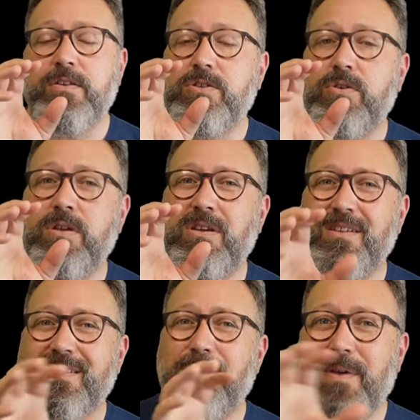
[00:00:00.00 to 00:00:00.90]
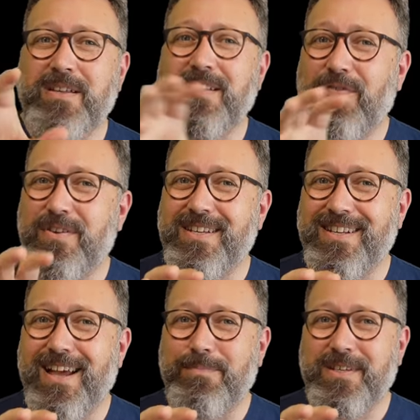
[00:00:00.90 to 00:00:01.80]
So you can see a big difference
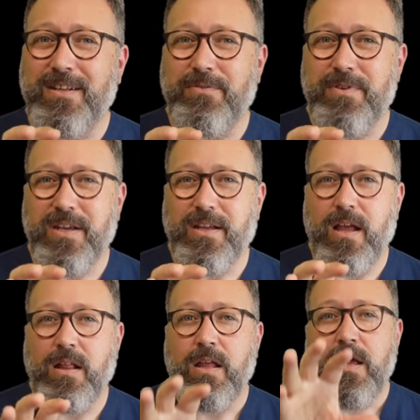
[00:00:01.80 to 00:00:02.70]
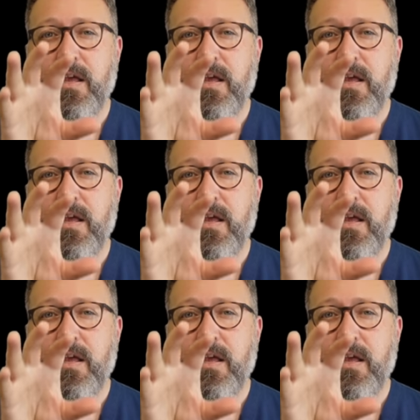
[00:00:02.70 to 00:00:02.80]
in that particular ear canal.